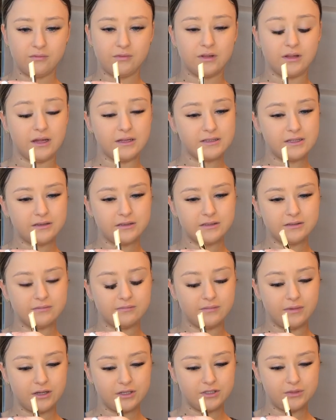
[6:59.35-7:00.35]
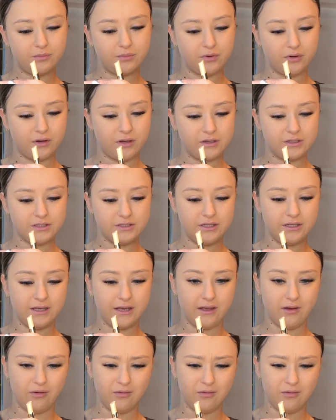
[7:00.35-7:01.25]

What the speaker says: So that's how much product to get.